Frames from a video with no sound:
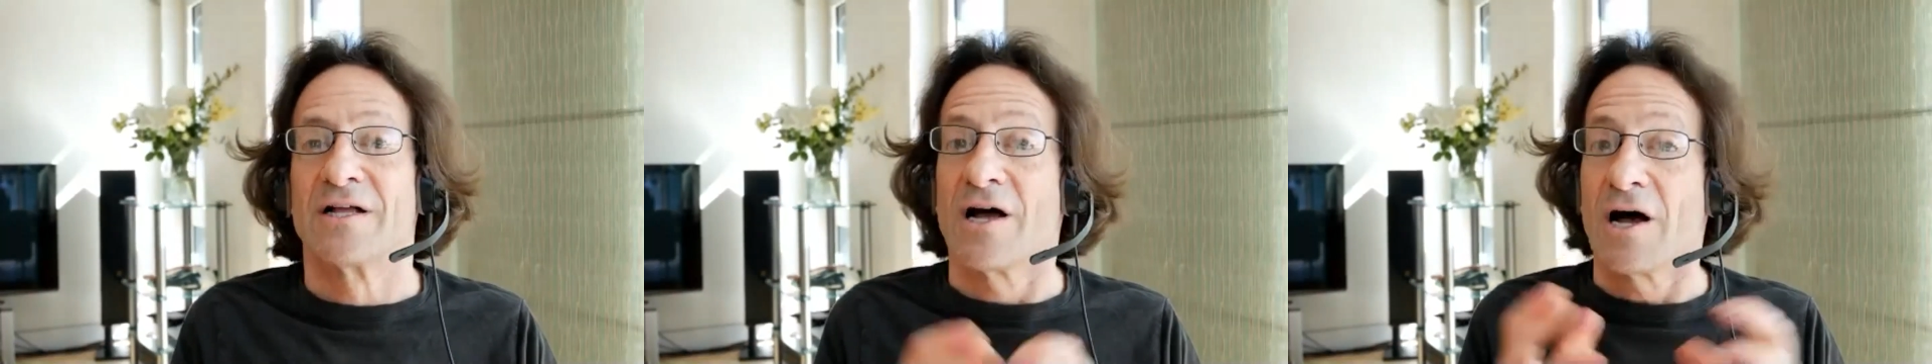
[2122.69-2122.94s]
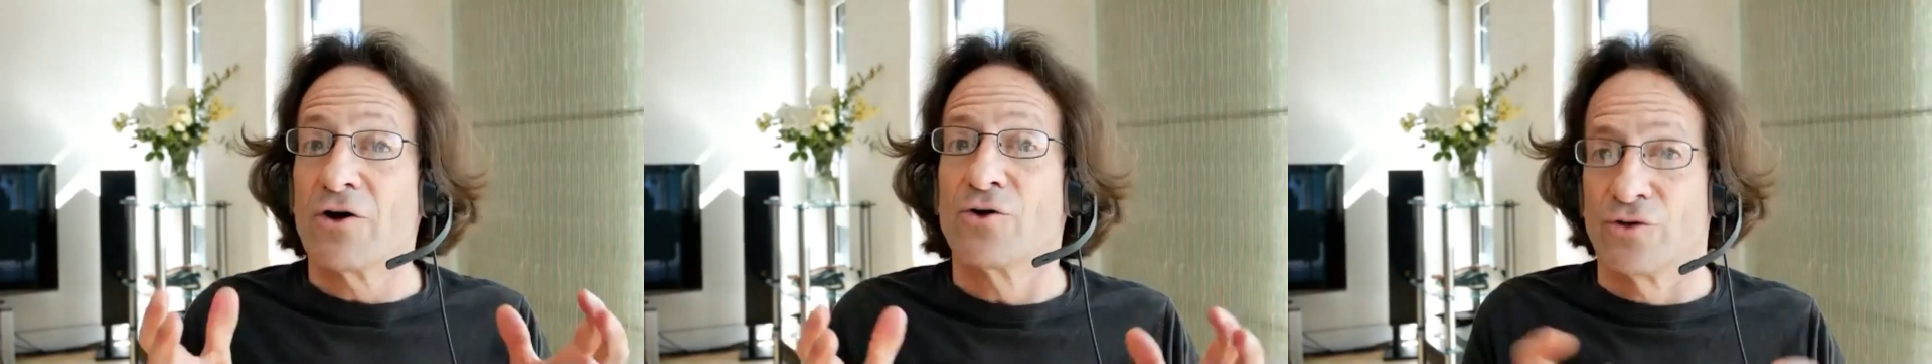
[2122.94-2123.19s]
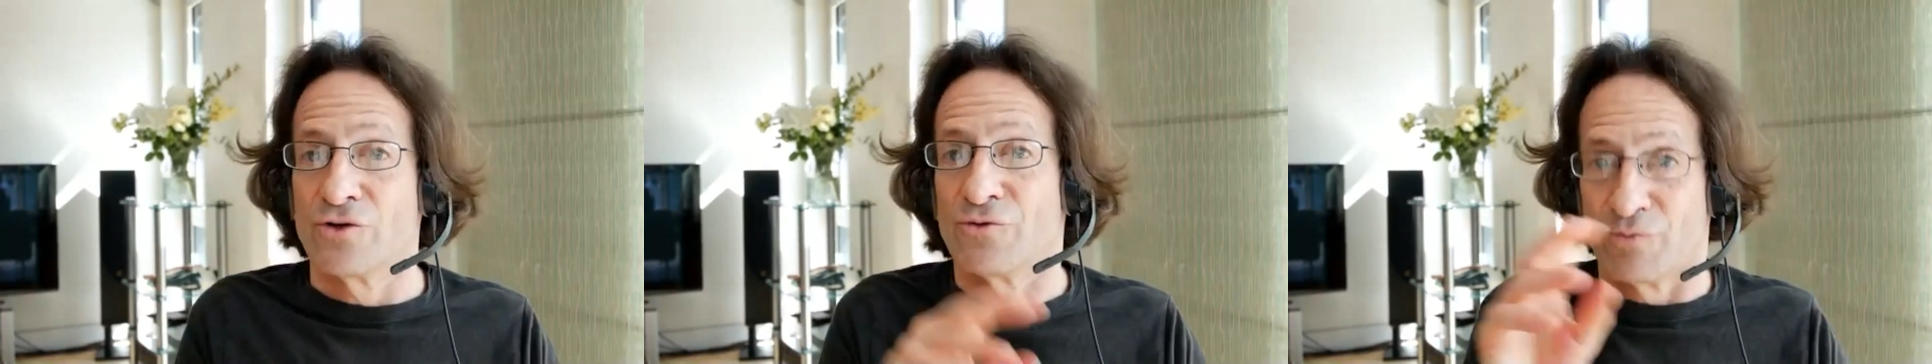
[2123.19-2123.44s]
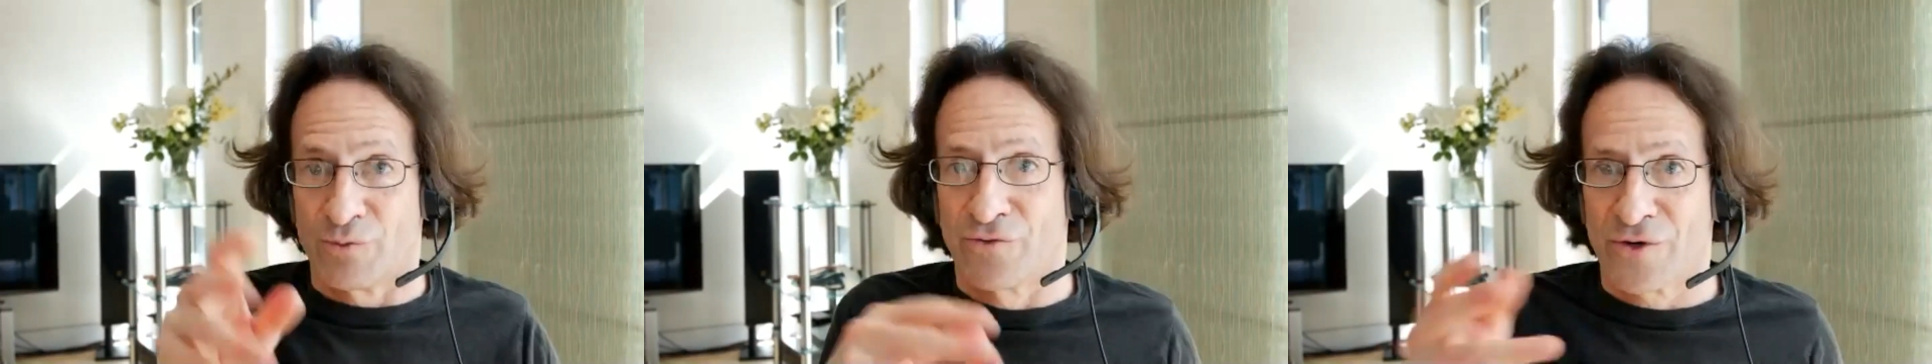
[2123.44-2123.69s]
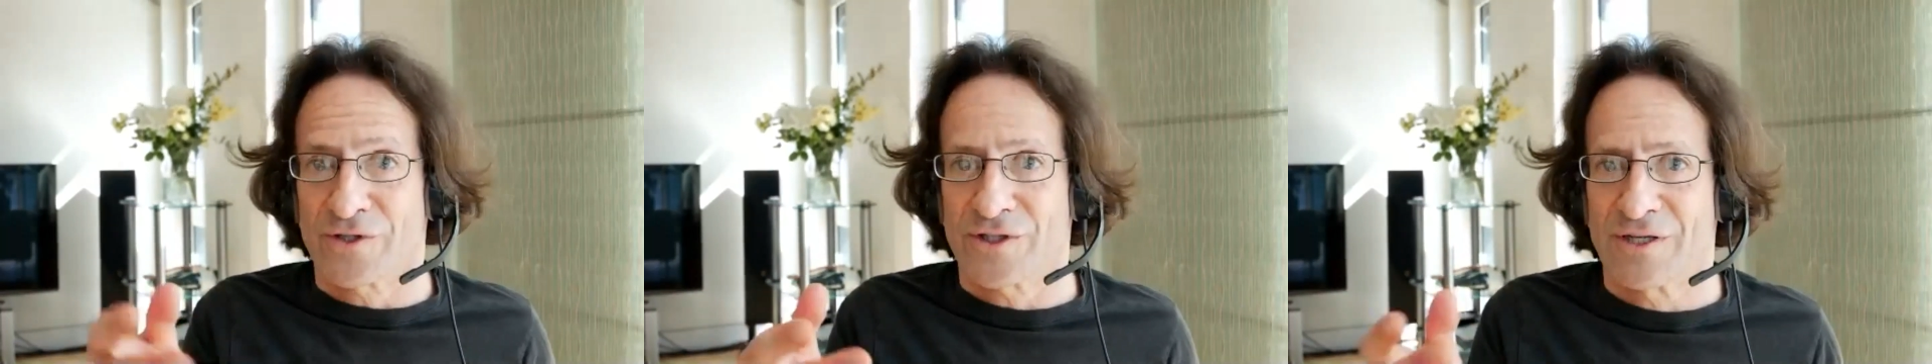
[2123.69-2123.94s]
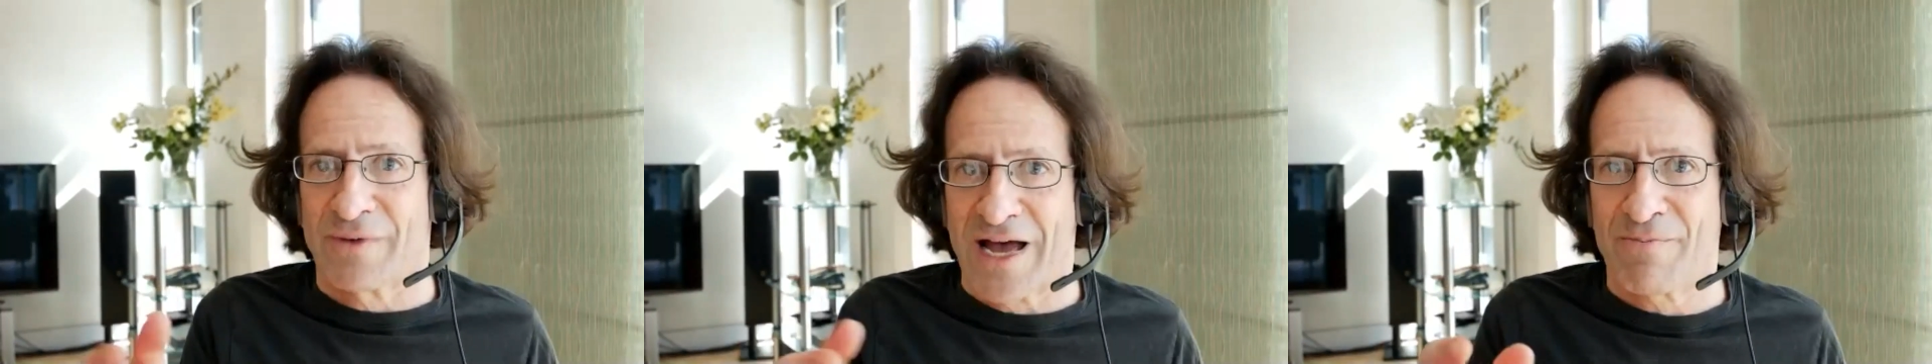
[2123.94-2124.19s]
Oh, you've got
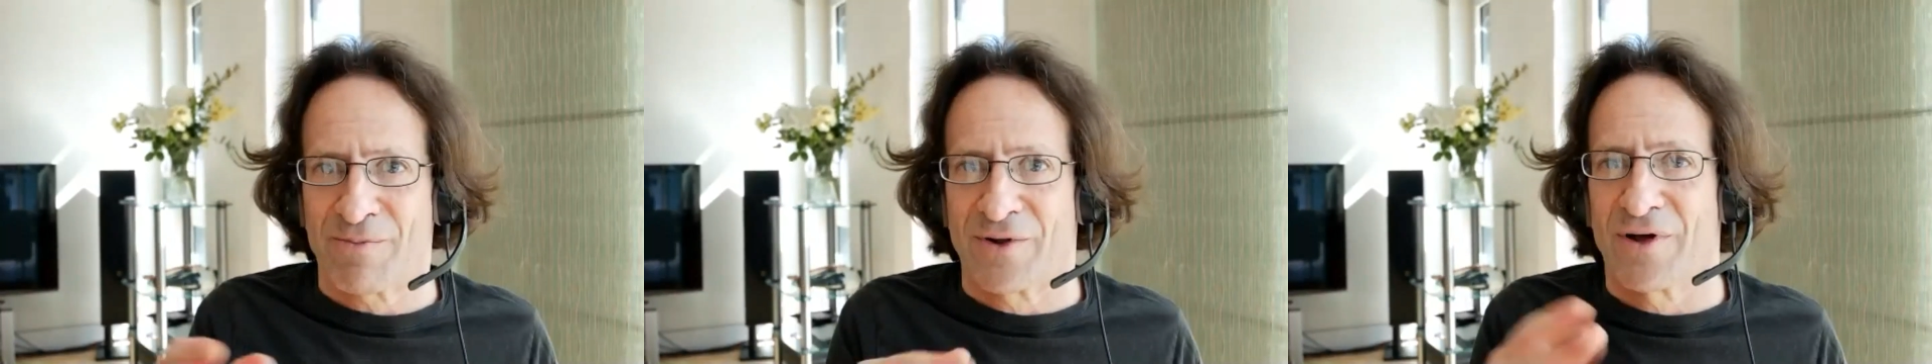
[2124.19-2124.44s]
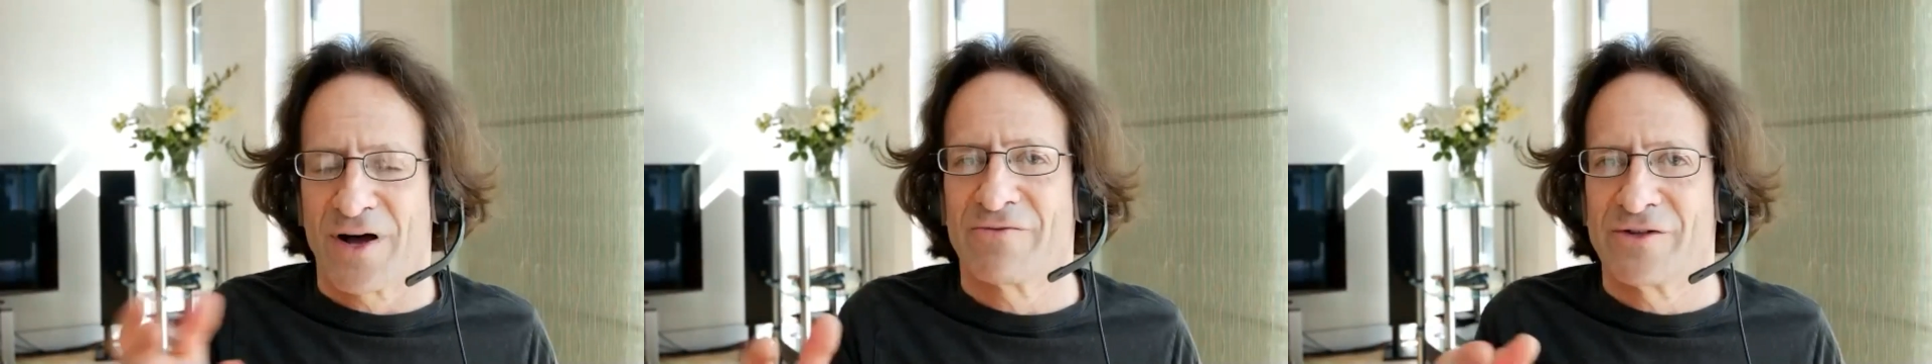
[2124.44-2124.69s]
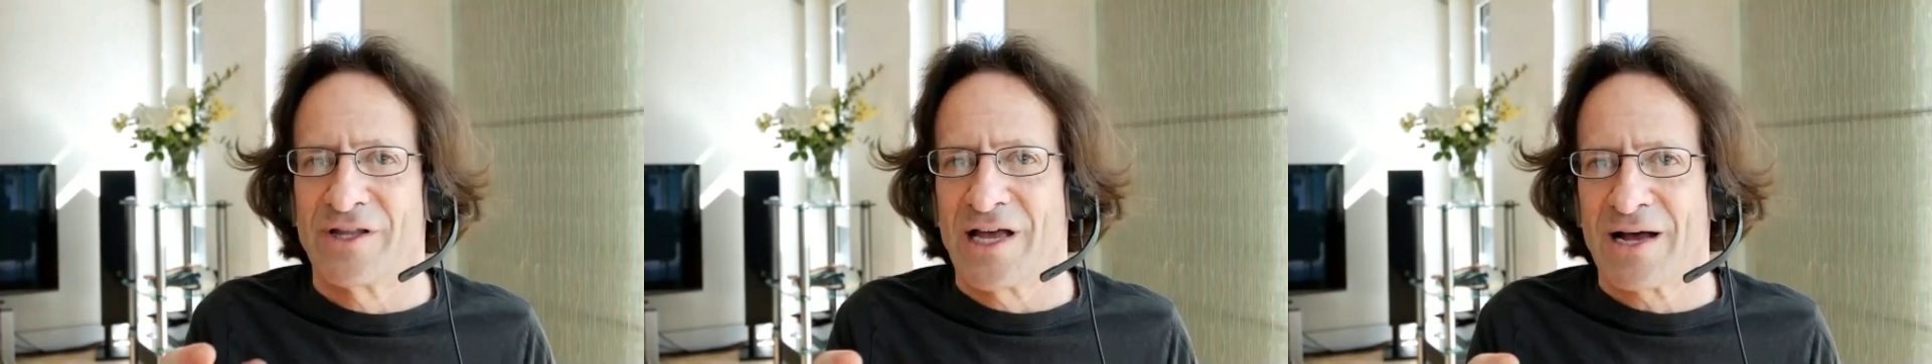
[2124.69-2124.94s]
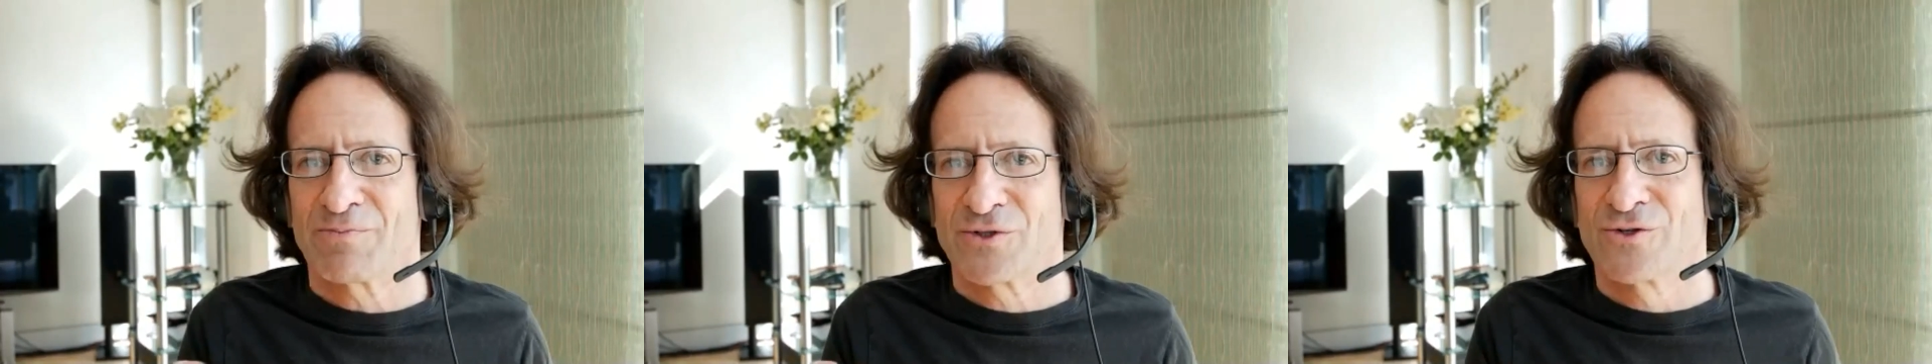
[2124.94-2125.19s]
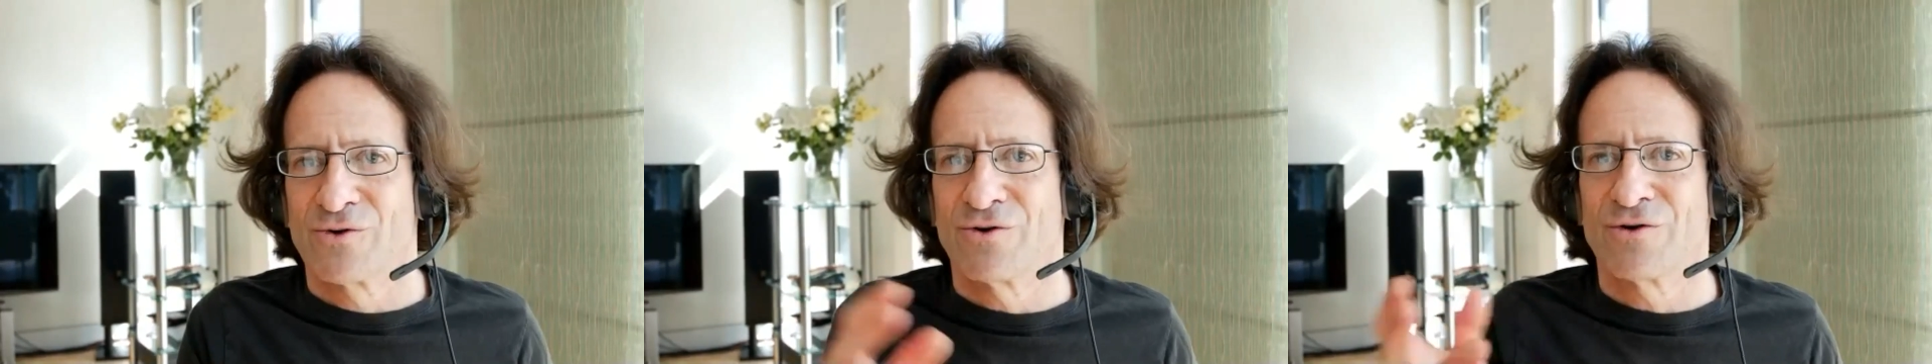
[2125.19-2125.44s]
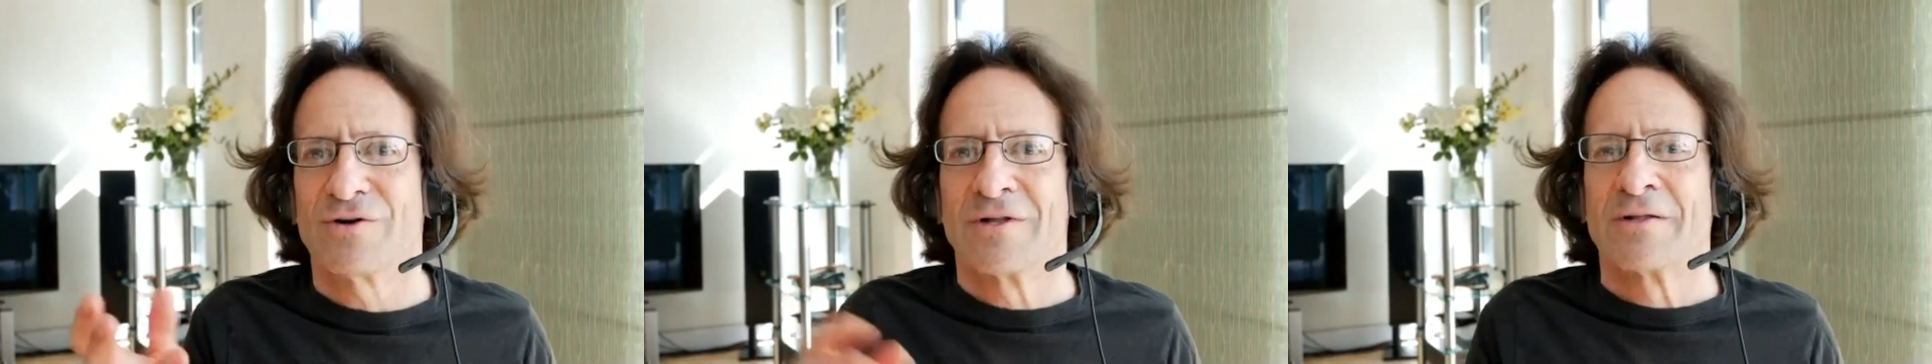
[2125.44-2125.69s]
some app live in the App Store,